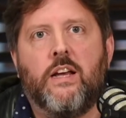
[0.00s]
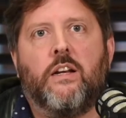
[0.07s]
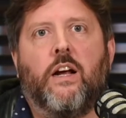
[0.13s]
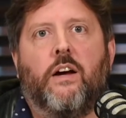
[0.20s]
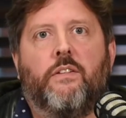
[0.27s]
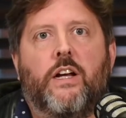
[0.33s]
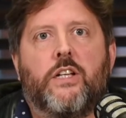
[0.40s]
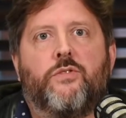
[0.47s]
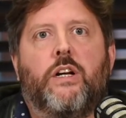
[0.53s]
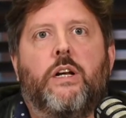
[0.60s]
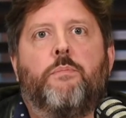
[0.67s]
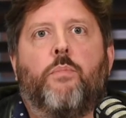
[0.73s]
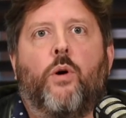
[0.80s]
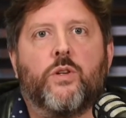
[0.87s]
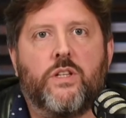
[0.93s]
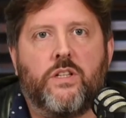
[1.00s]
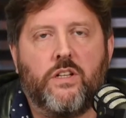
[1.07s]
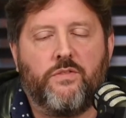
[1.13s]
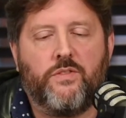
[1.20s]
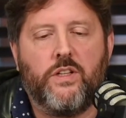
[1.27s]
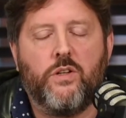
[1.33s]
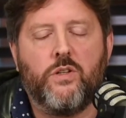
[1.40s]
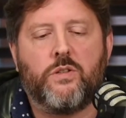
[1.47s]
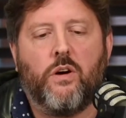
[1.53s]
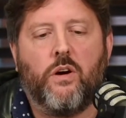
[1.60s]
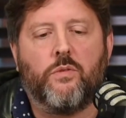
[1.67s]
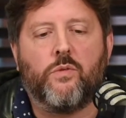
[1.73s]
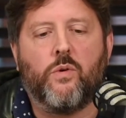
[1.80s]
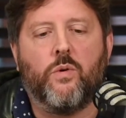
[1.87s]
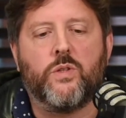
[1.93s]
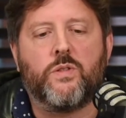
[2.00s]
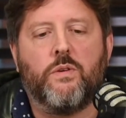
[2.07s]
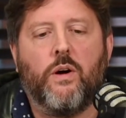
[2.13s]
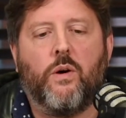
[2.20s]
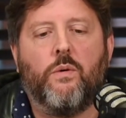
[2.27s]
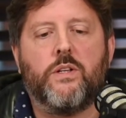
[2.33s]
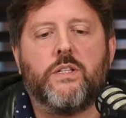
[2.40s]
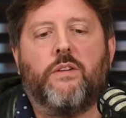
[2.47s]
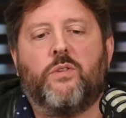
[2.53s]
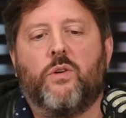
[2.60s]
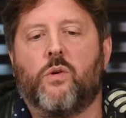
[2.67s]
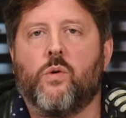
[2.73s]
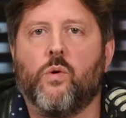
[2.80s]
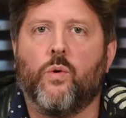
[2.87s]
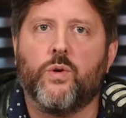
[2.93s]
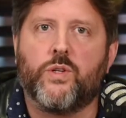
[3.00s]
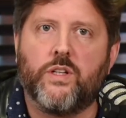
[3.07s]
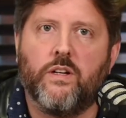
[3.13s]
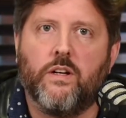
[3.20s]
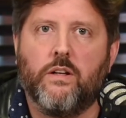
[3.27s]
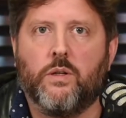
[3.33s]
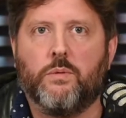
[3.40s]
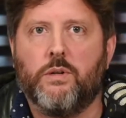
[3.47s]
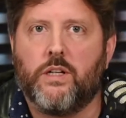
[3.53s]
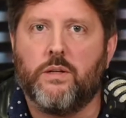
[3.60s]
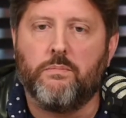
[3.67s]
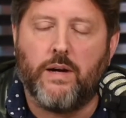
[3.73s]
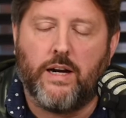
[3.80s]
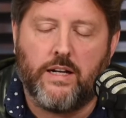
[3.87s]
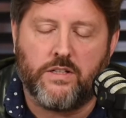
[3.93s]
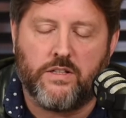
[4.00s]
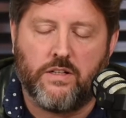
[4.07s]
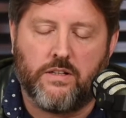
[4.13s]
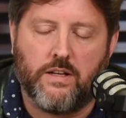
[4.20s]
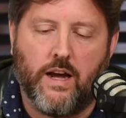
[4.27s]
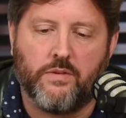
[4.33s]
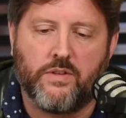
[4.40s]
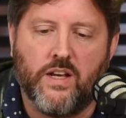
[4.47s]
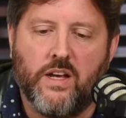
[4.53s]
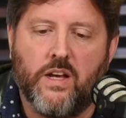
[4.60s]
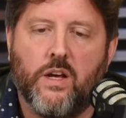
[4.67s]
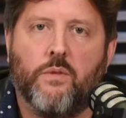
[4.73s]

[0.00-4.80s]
Now, that's very positive news. Of course, we always have to caution a little bit and balance it out.